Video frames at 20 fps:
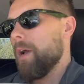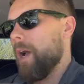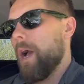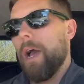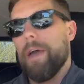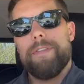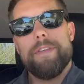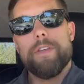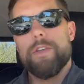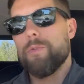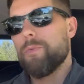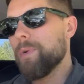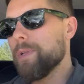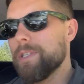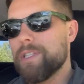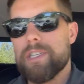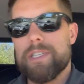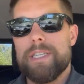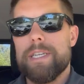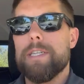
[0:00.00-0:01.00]
I think you really
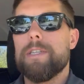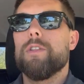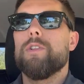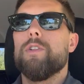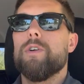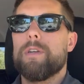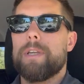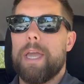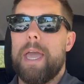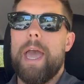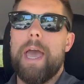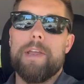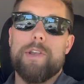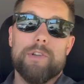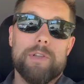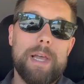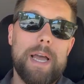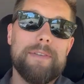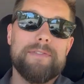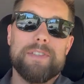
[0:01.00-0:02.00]
just need to look at your
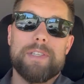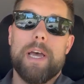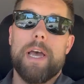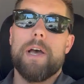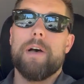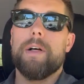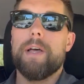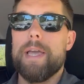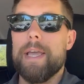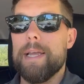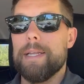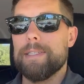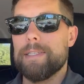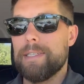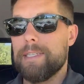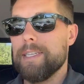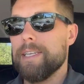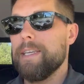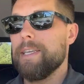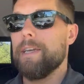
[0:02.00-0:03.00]
lifestyle and
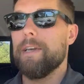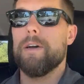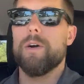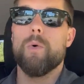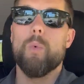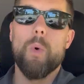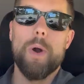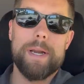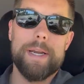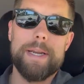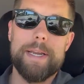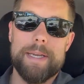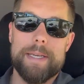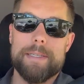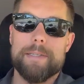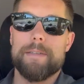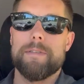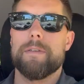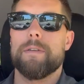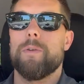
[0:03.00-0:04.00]
see what it
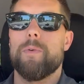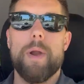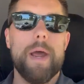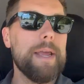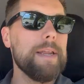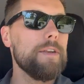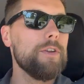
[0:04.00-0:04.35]
is, right?